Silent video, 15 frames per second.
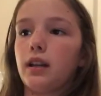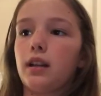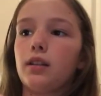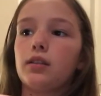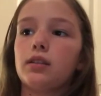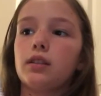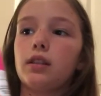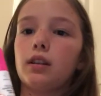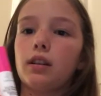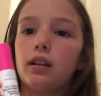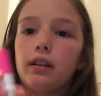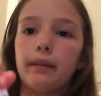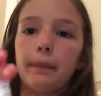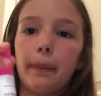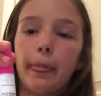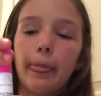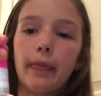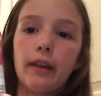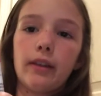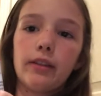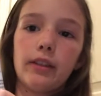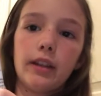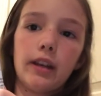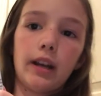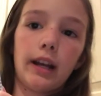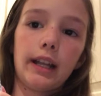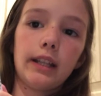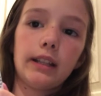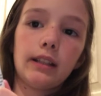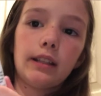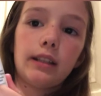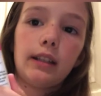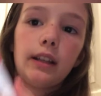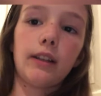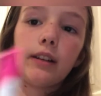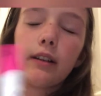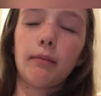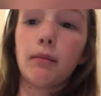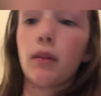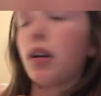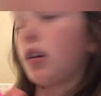here's the night serum.